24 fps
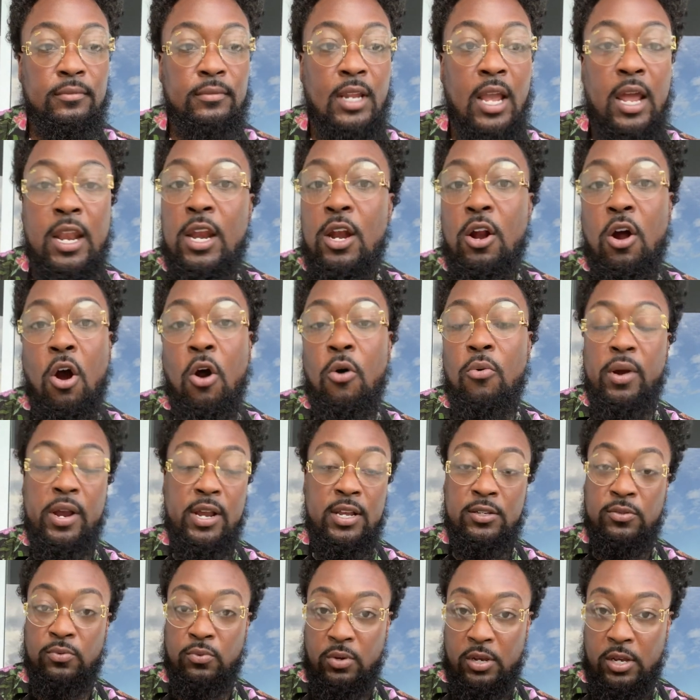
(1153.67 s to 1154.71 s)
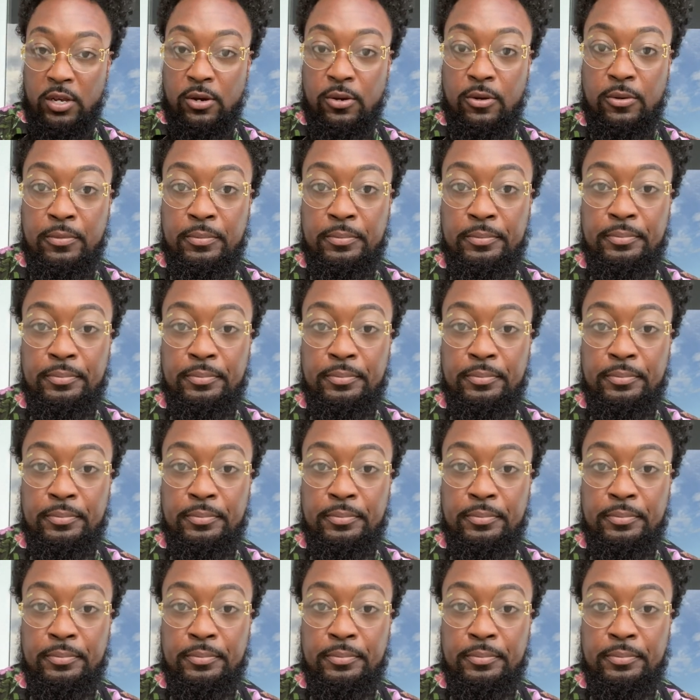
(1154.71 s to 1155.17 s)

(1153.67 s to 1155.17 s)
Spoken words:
And it always will.